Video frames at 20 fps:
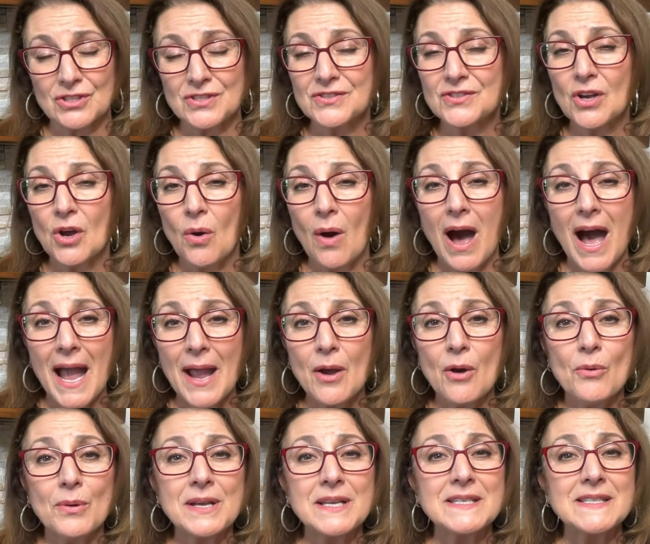So I
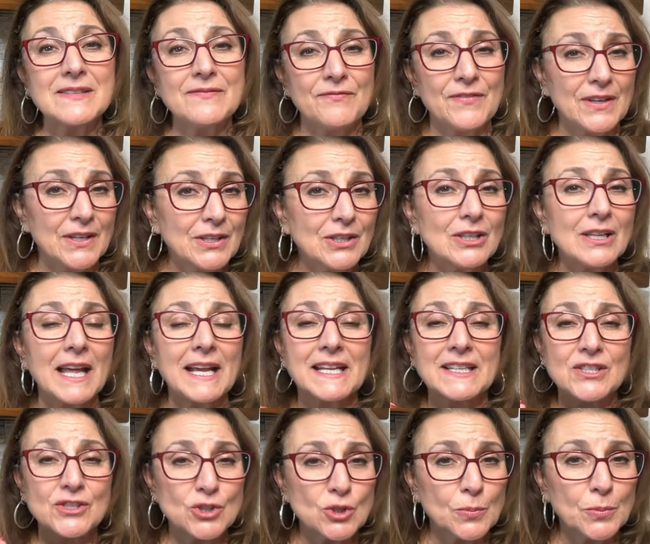always feel like
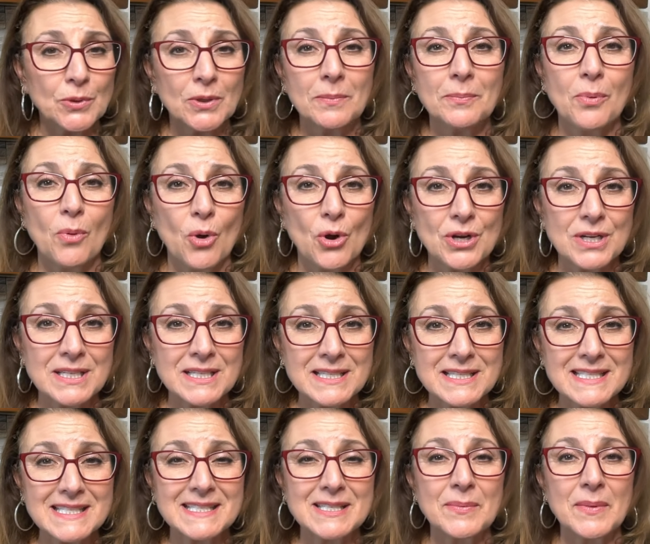it's super
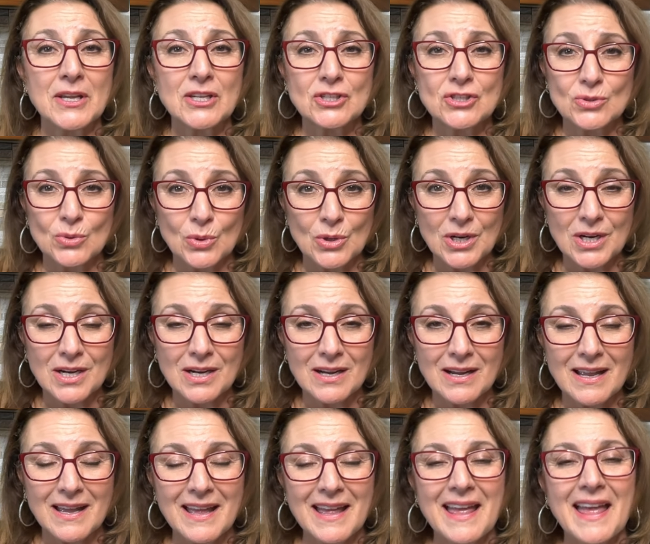important to make
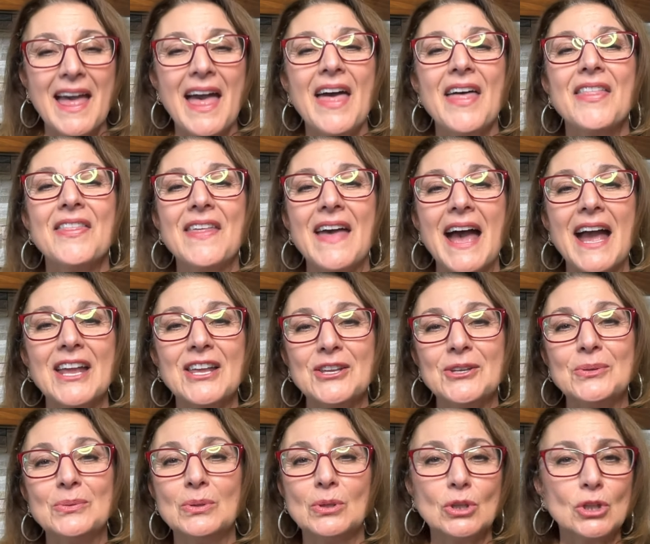sure that
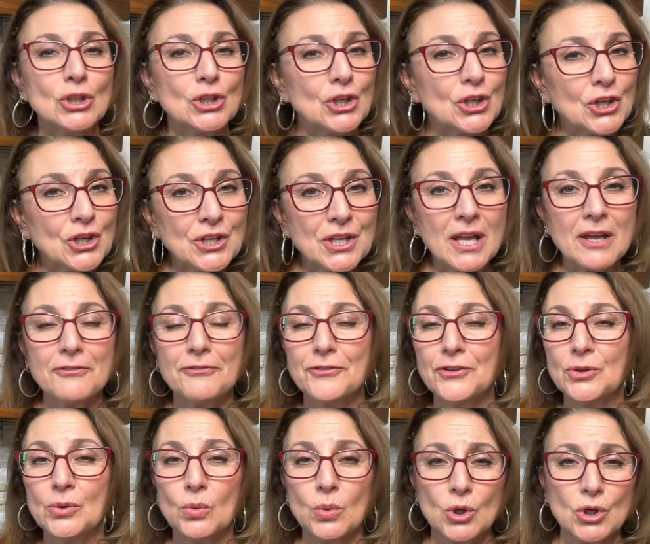you learn a
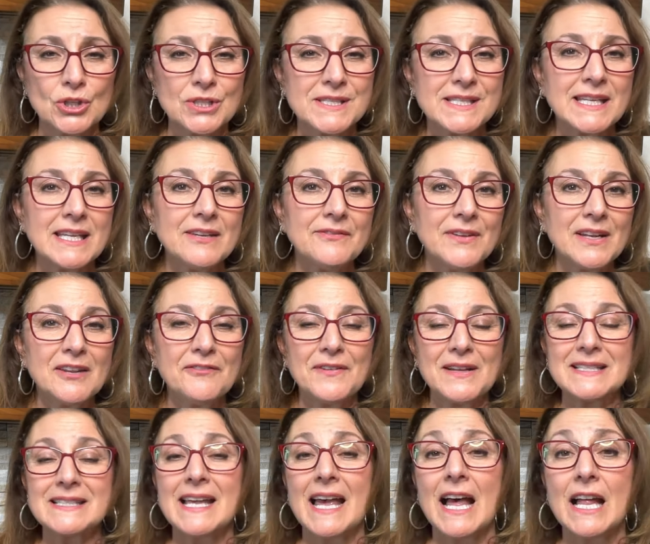few words, even if
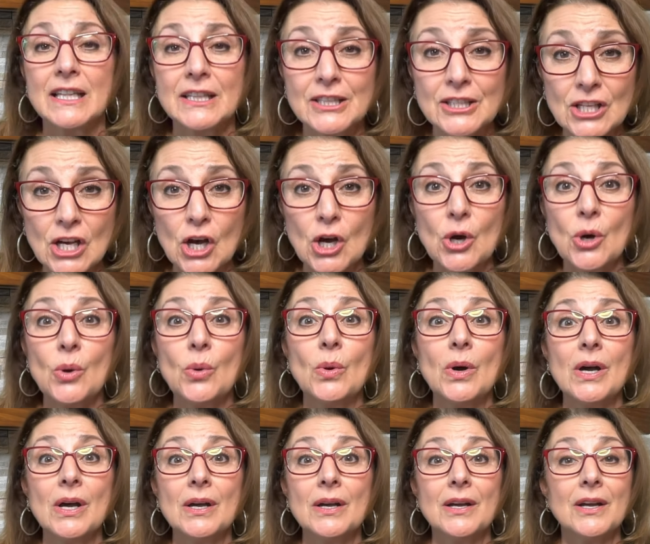it's
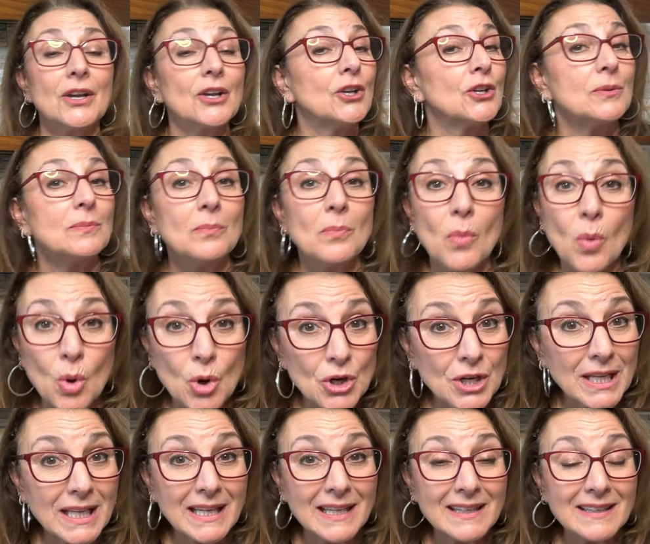hello, good
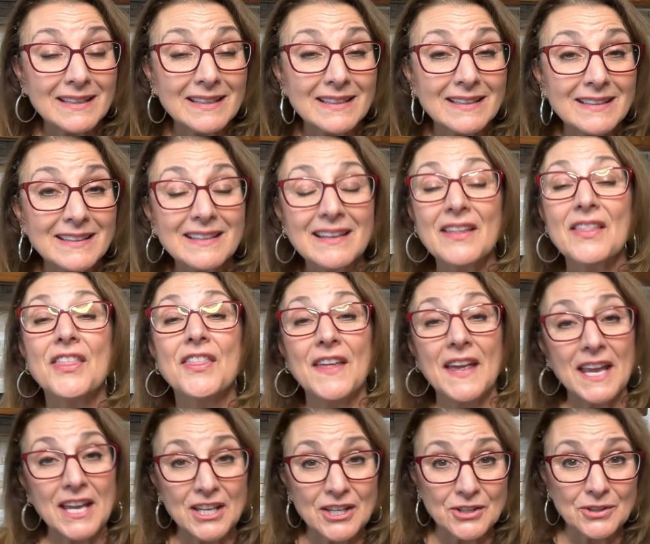morning,
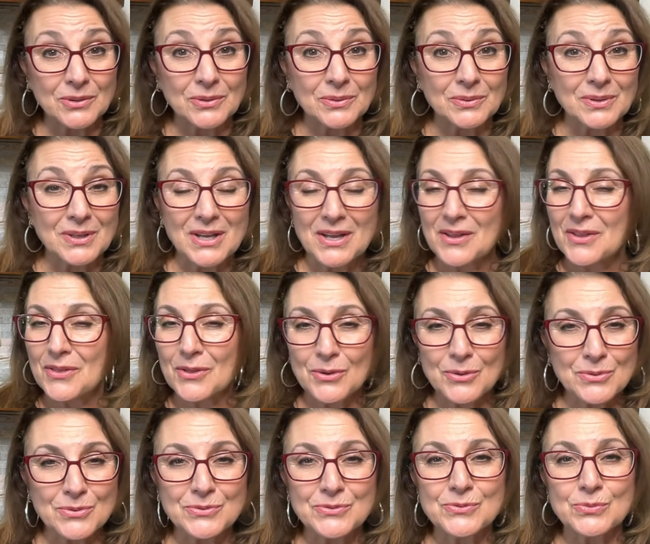thank you.
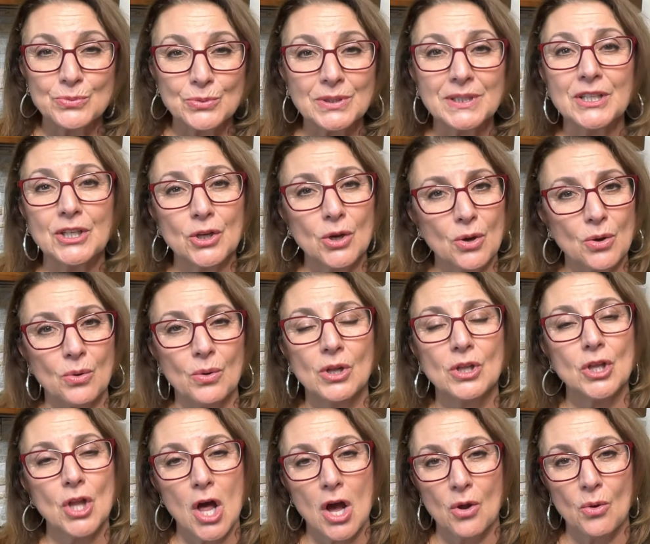Those really go a
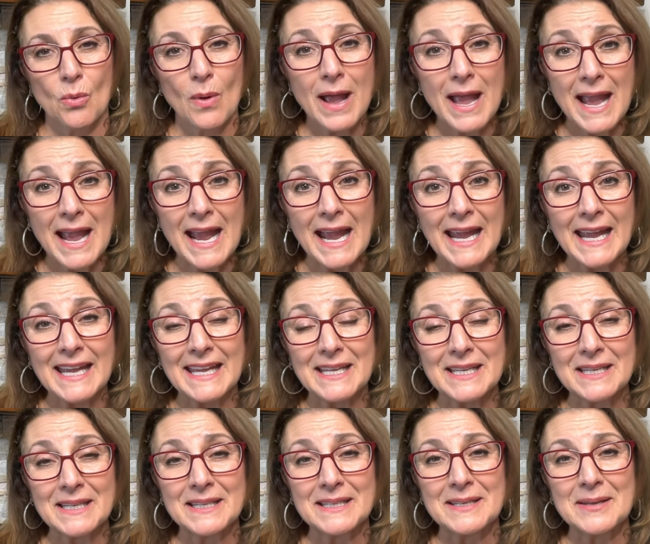long way
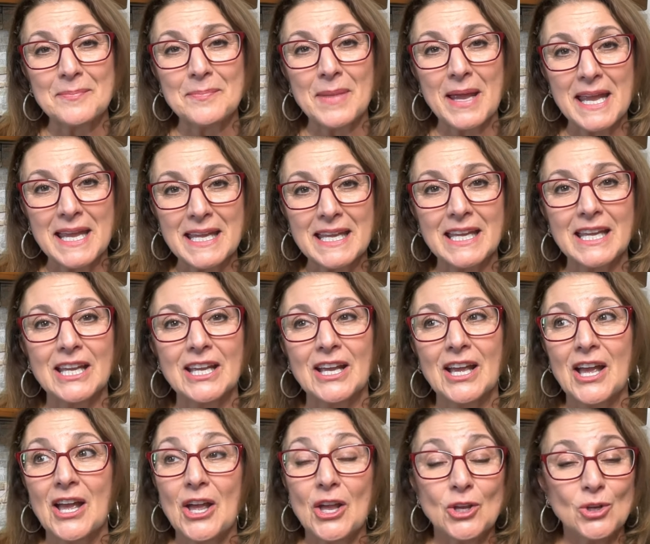in making
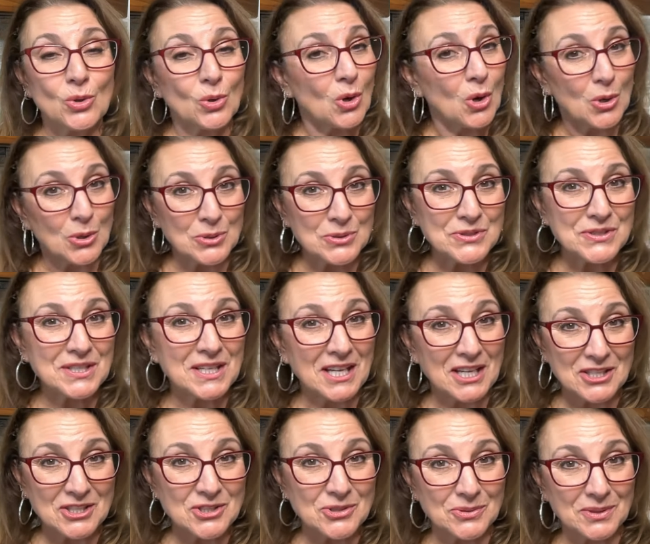your host
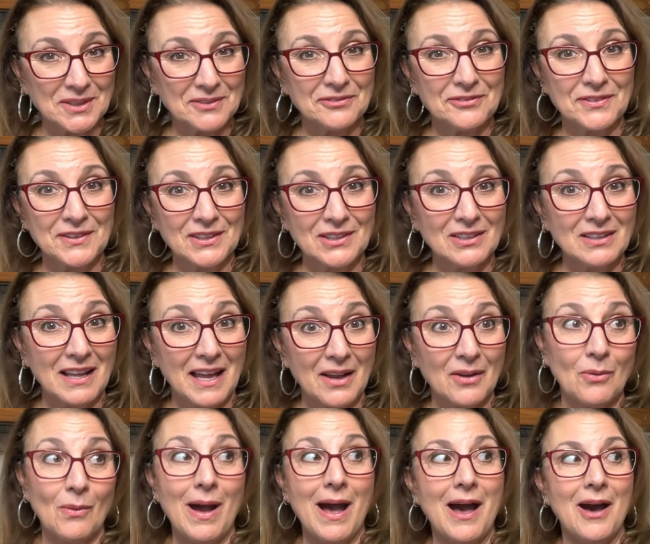country feel
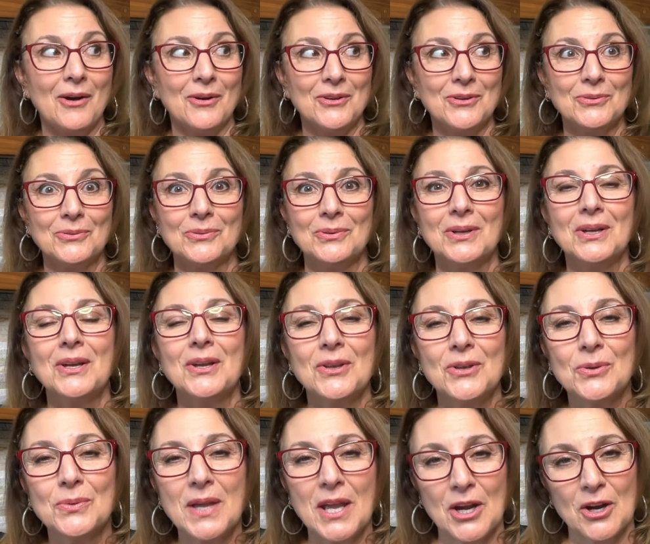like, wow, you
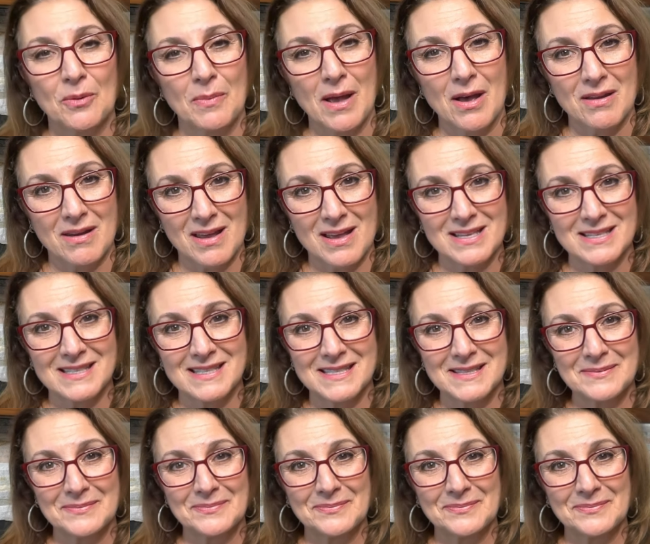care about us.